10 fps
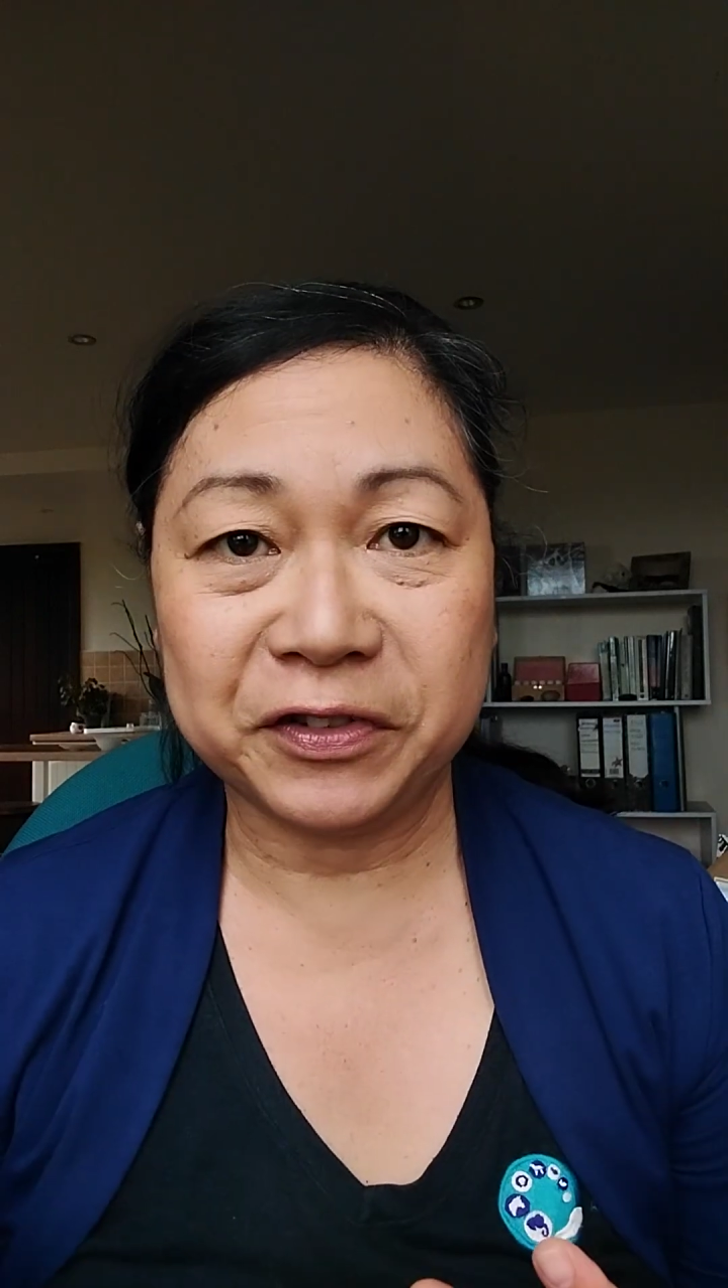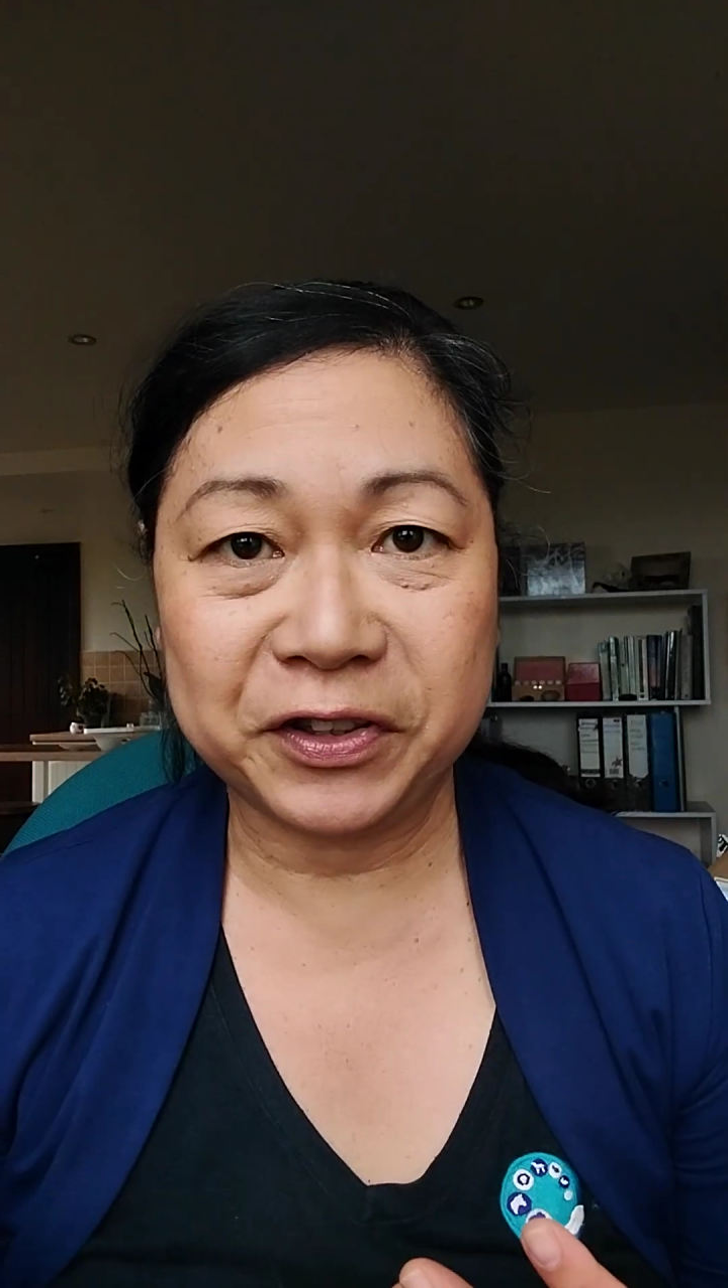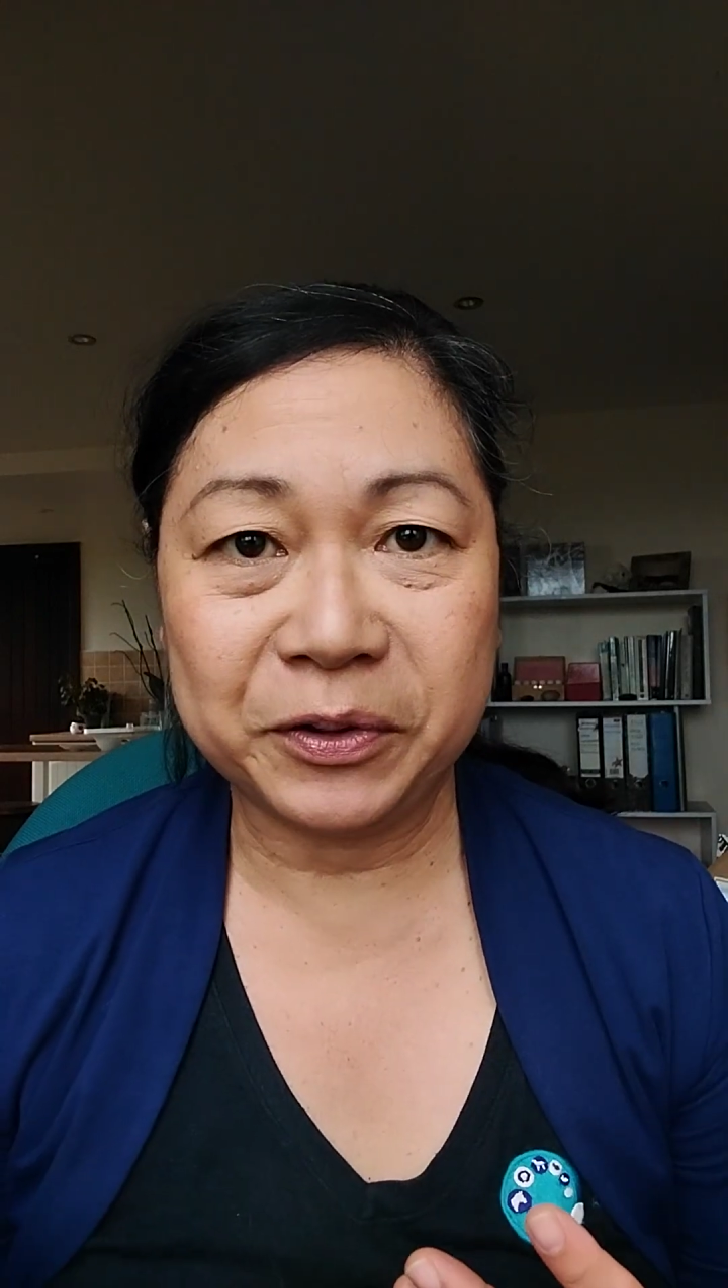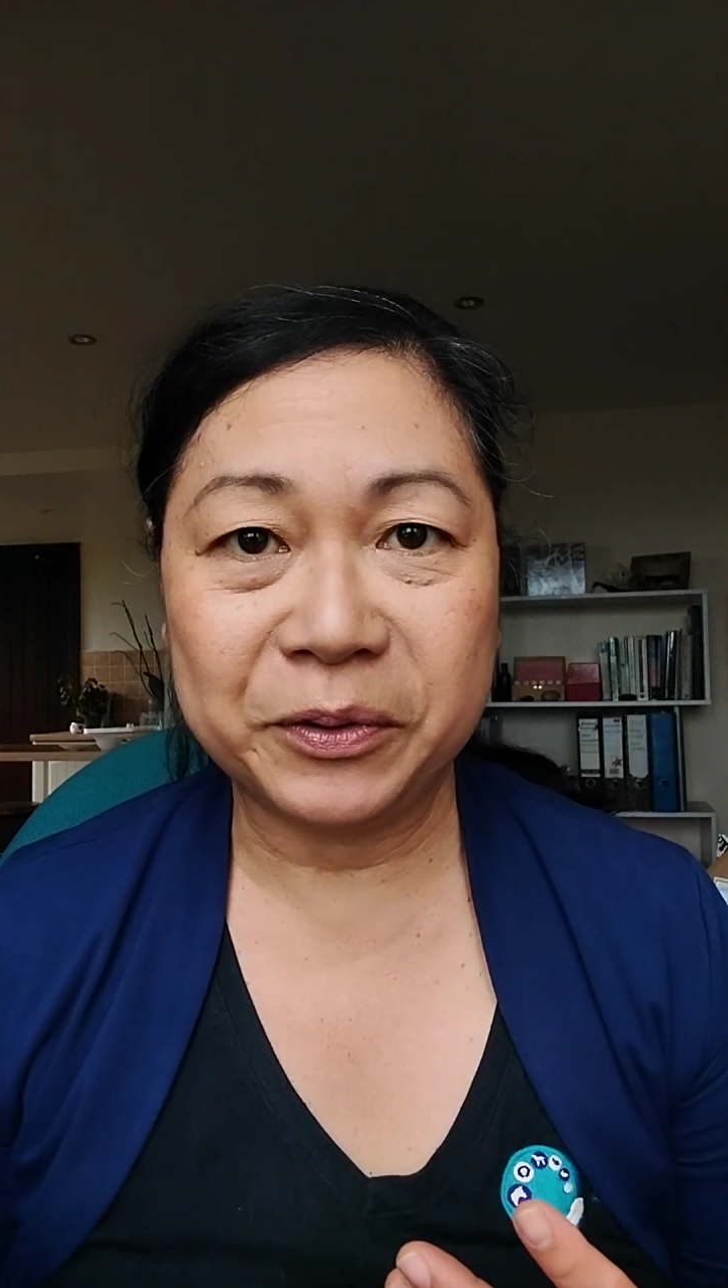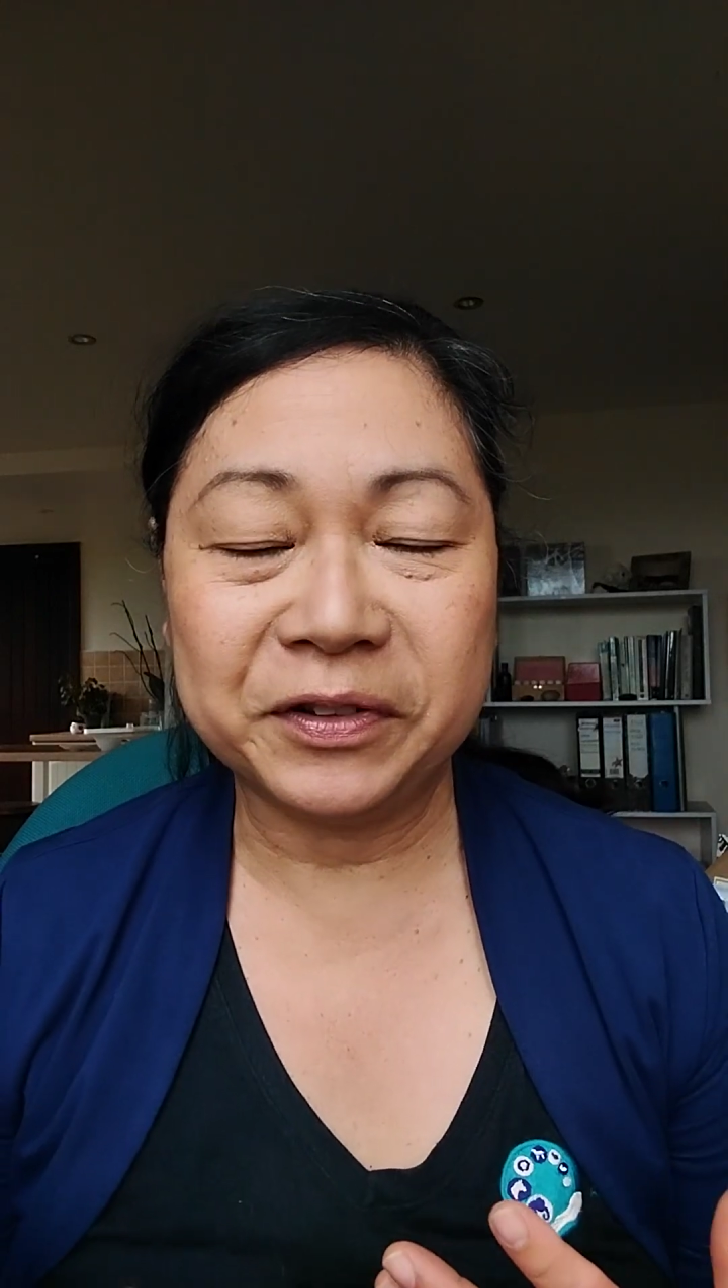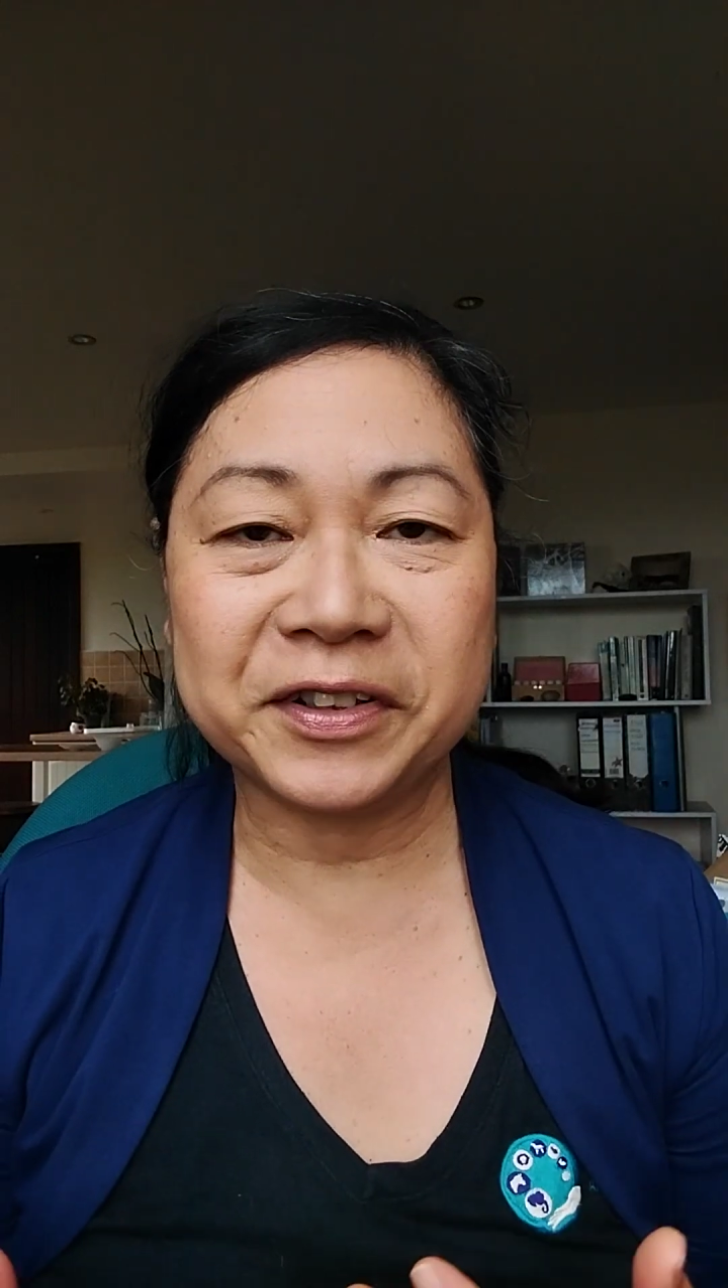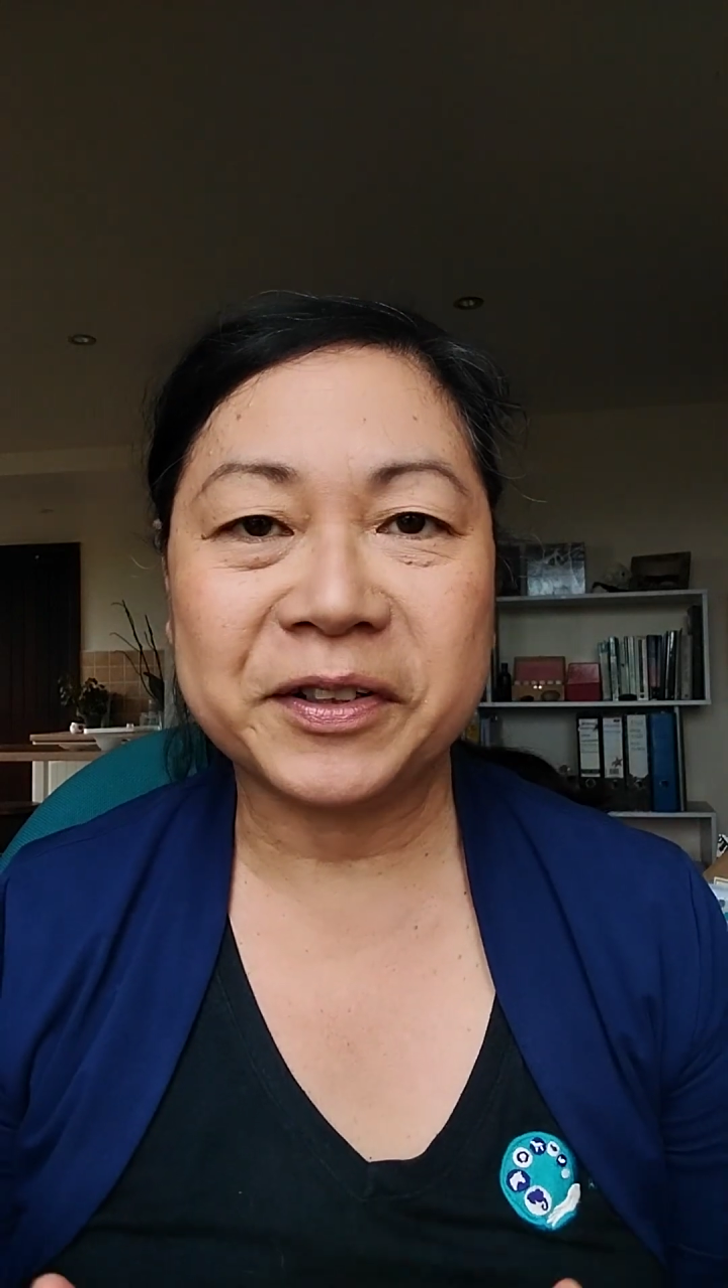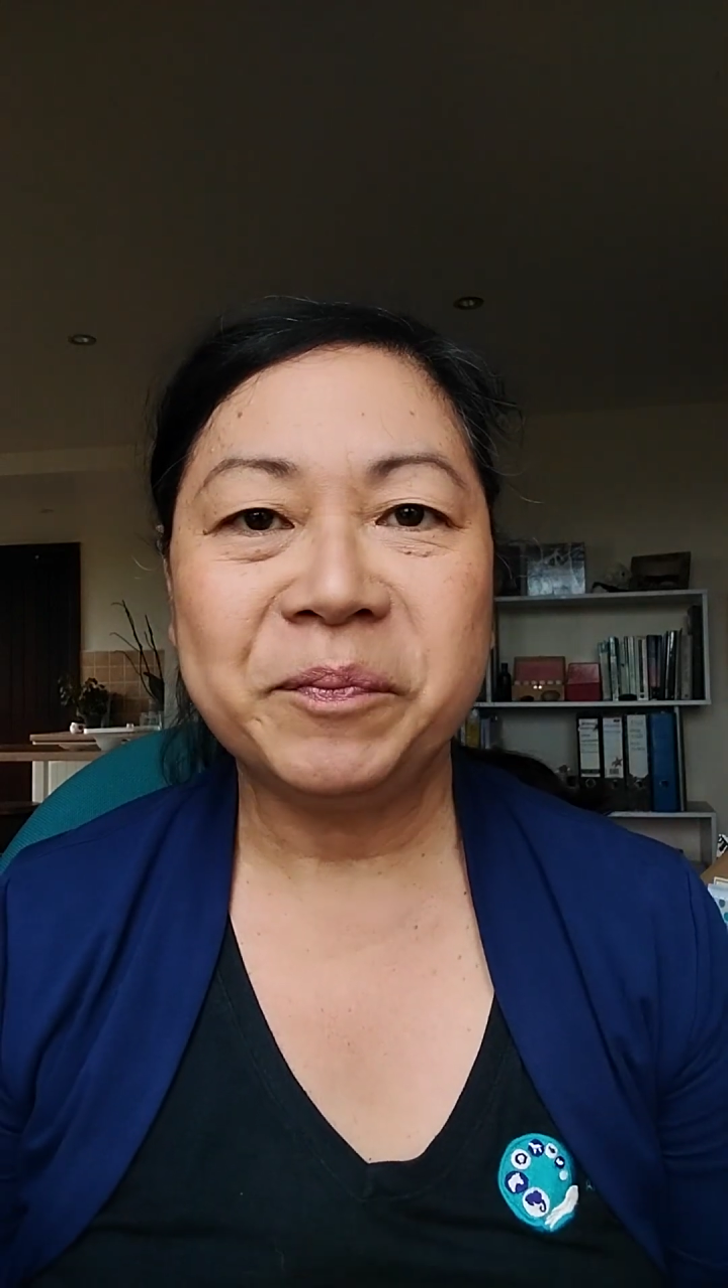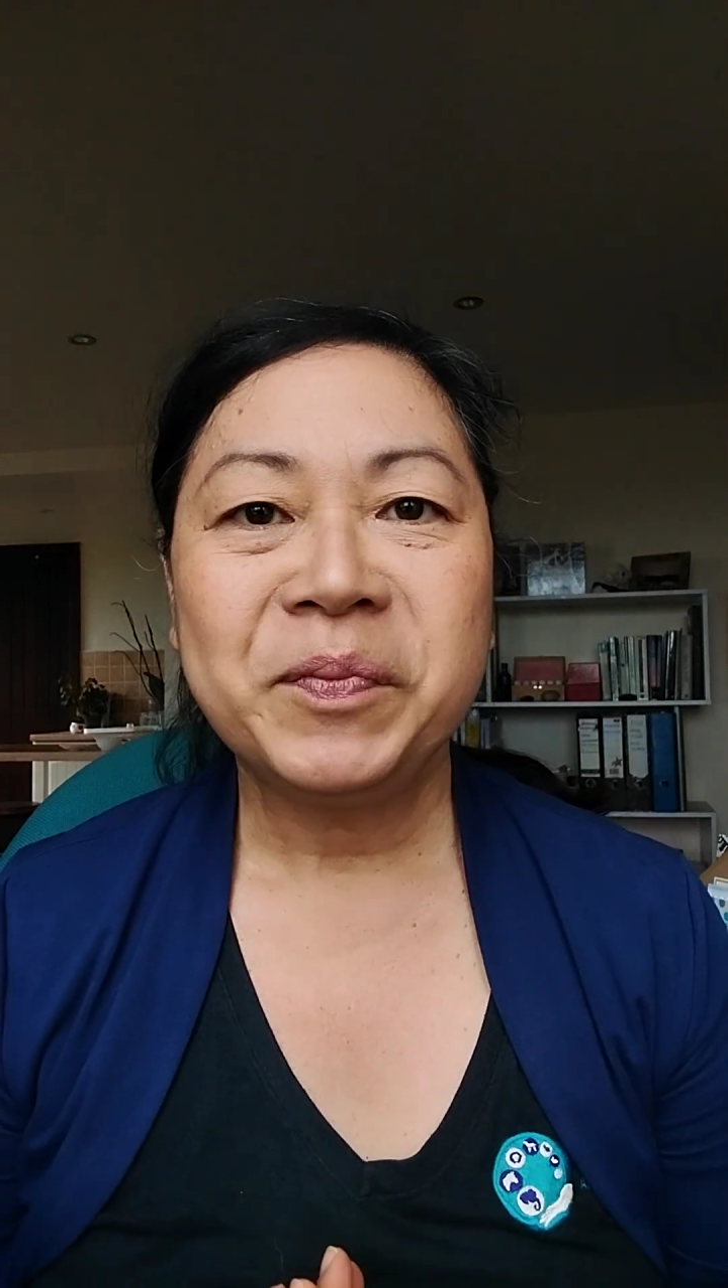of thoughts.